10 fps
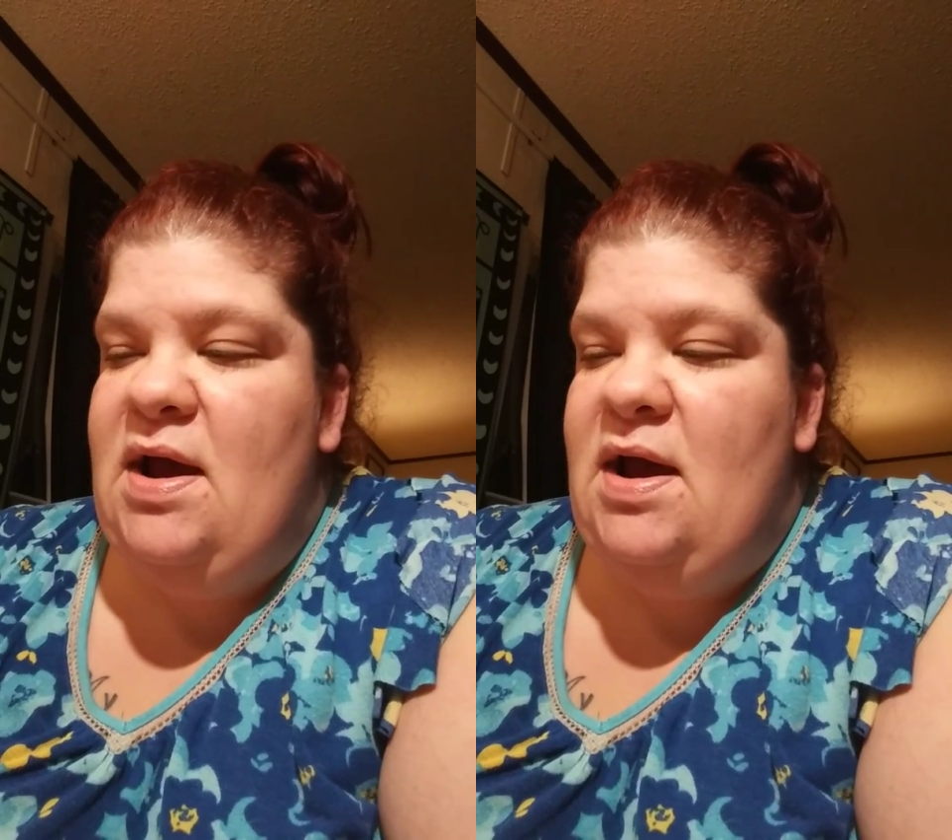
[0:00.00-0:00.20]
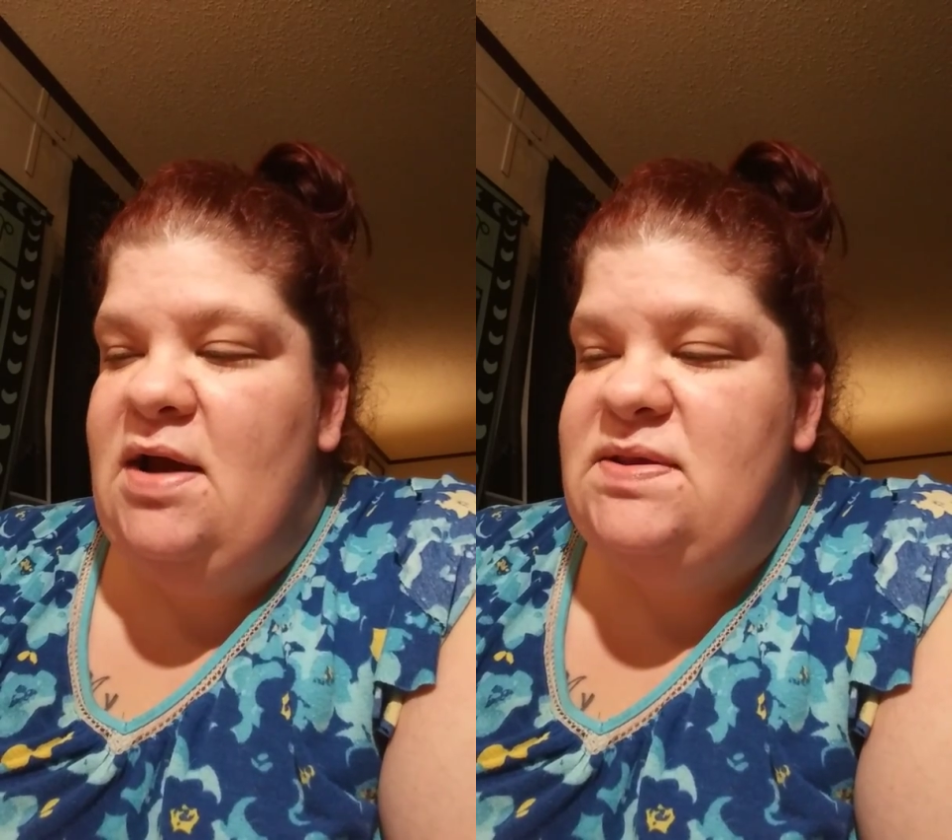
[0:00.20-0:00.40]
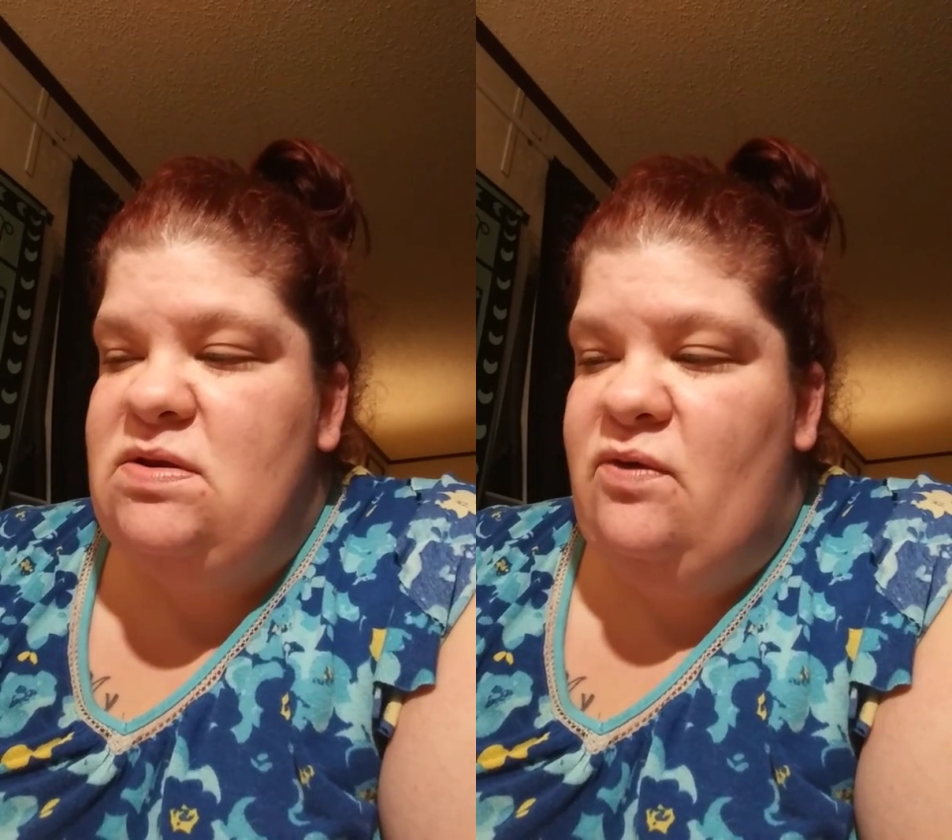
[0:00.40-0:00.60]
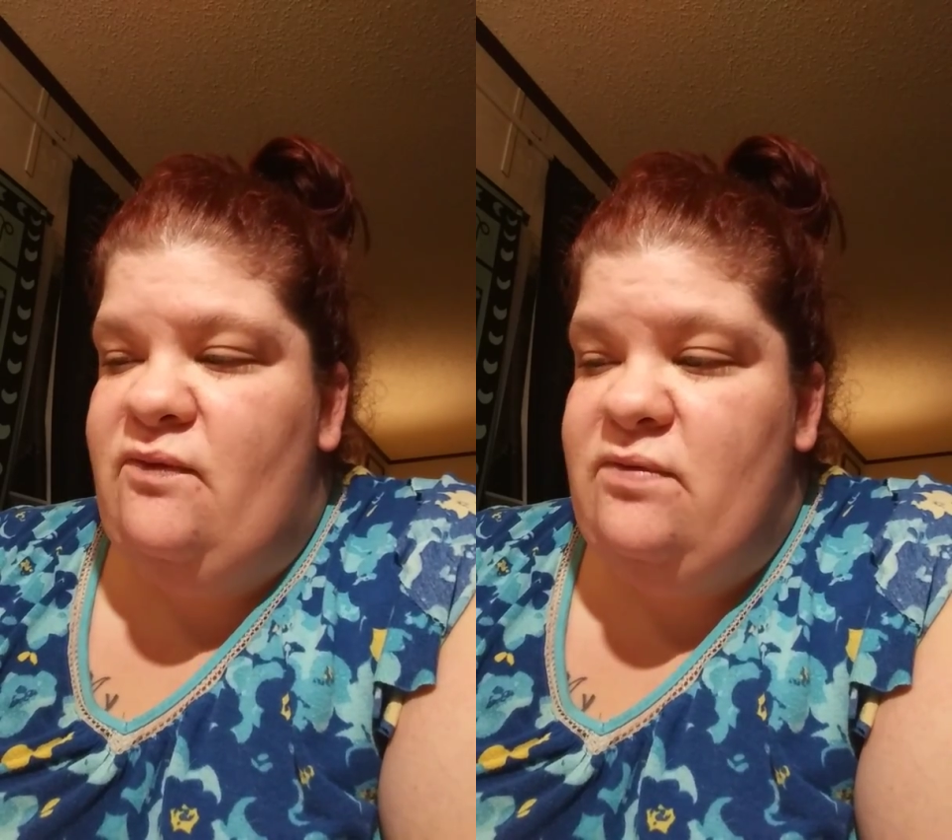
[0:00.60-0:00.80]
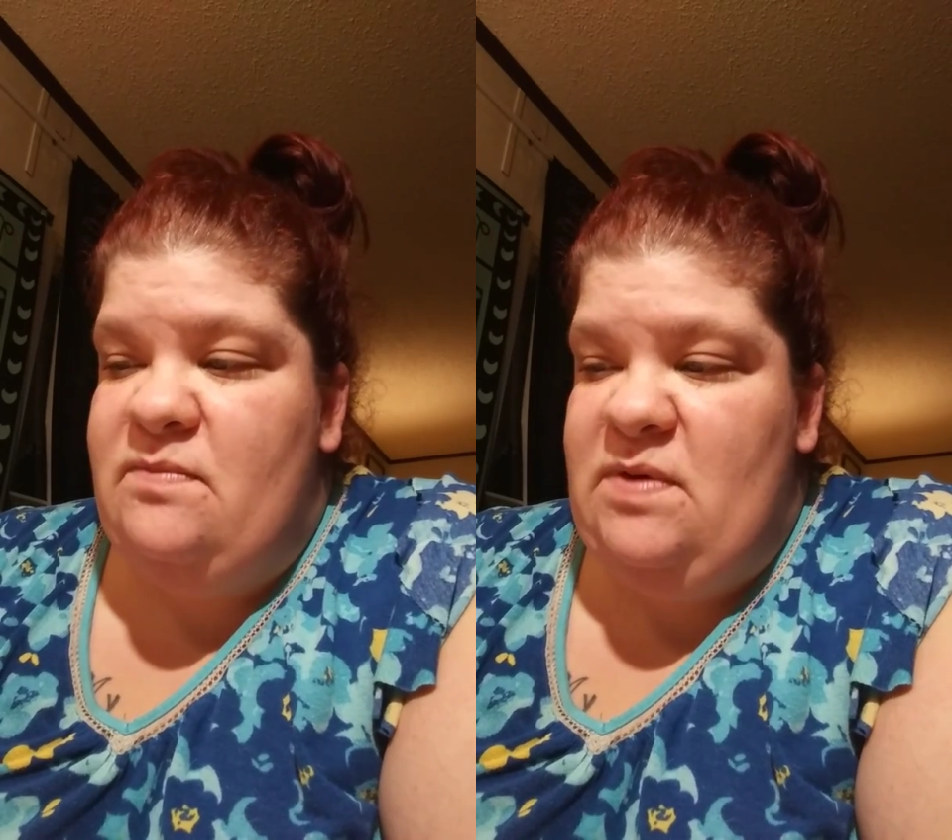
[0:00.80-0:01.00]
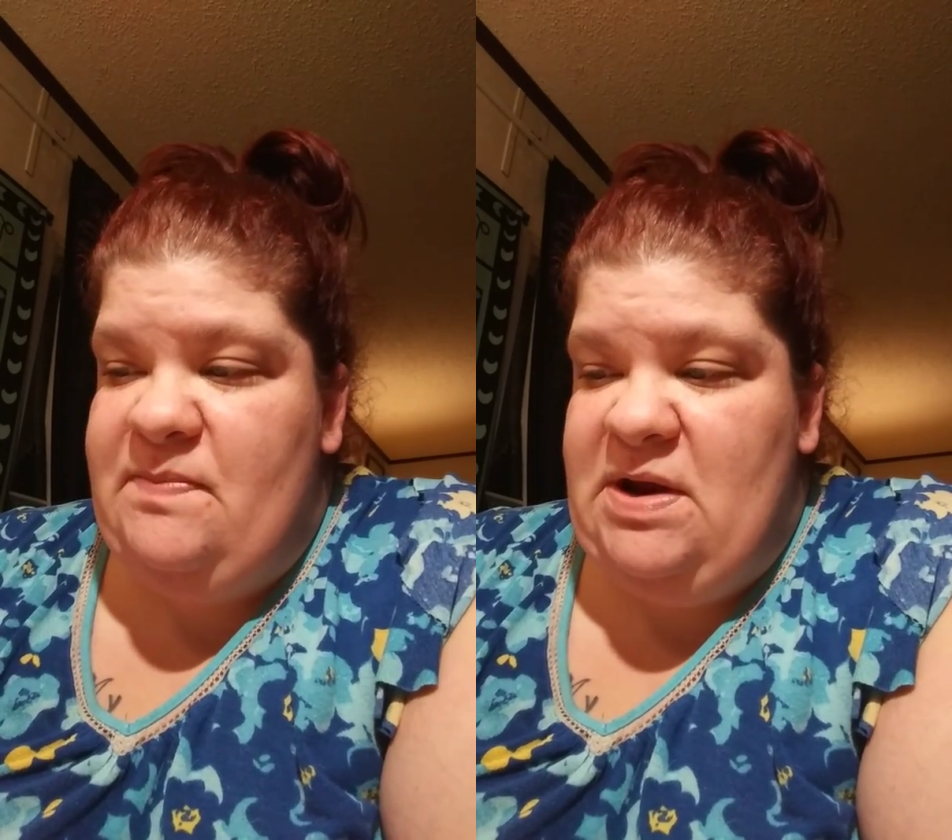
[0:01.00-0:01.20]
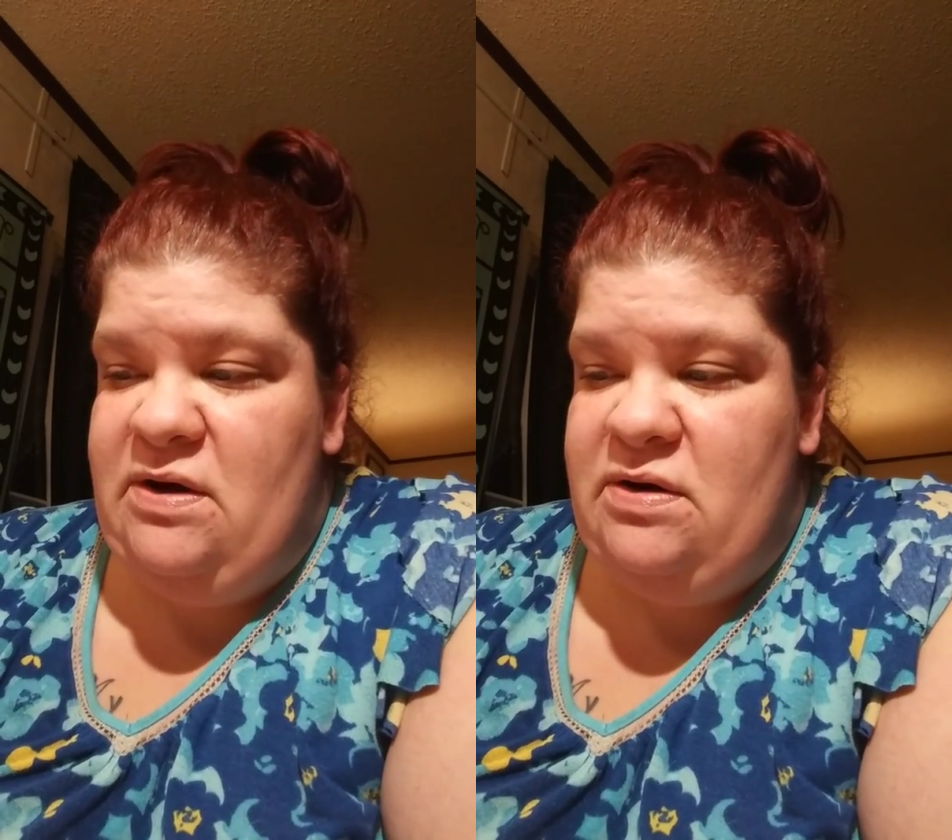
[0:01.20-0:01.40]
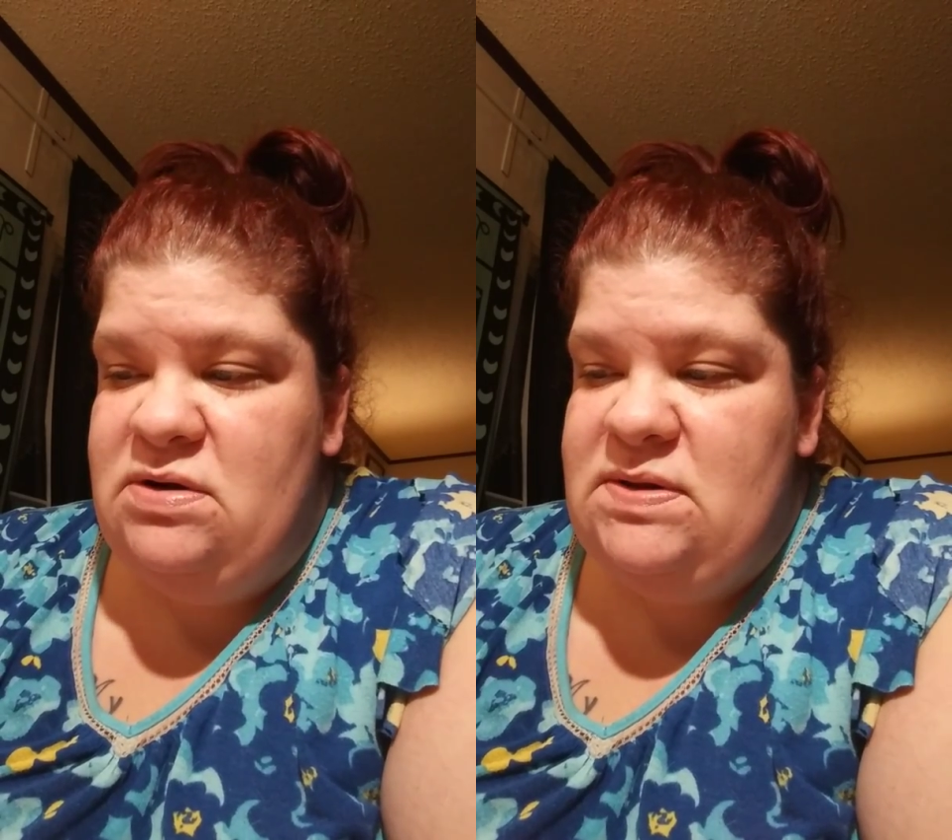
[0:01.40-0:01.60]
I stole from my
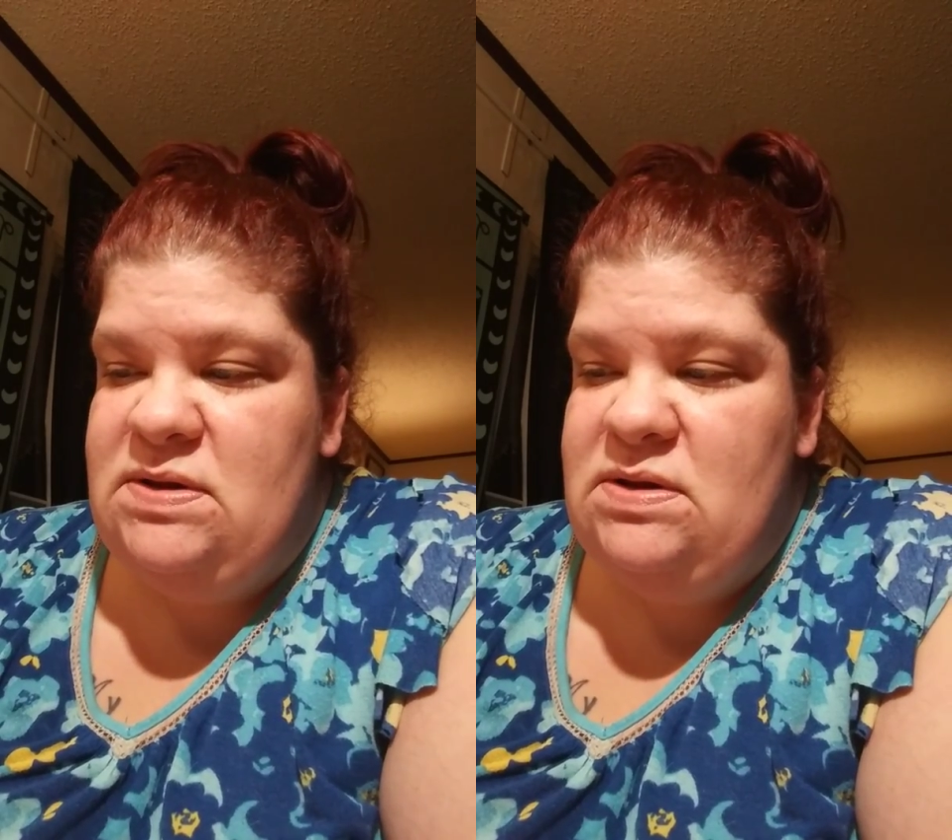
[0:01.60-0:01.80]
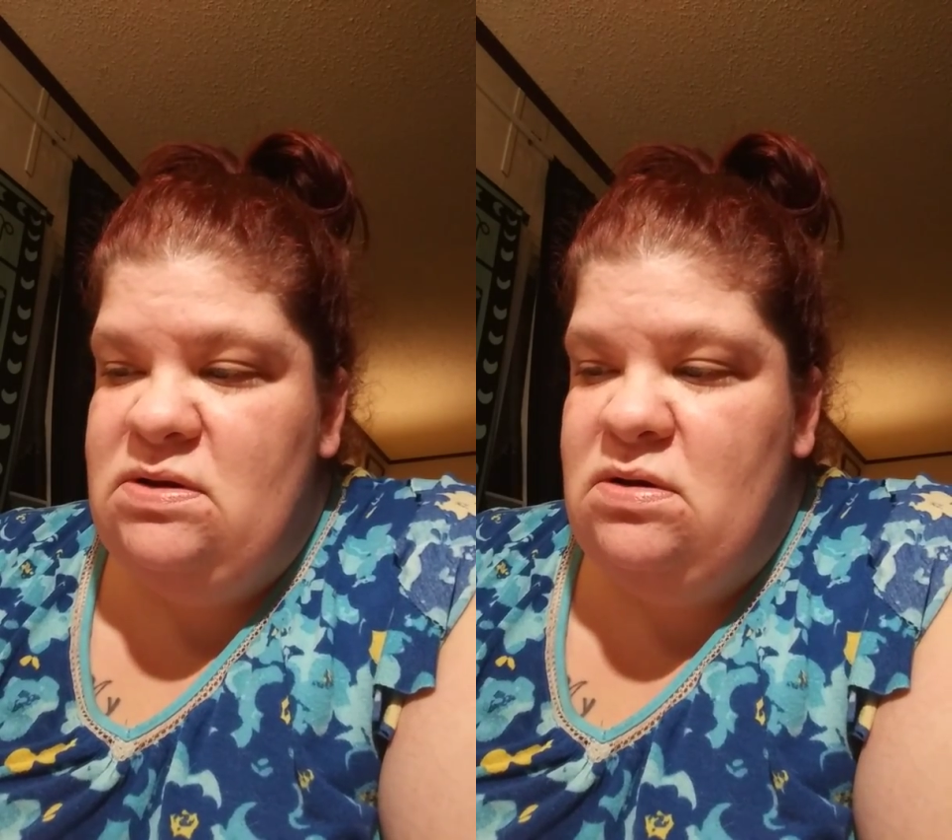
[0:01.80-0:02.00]
parents.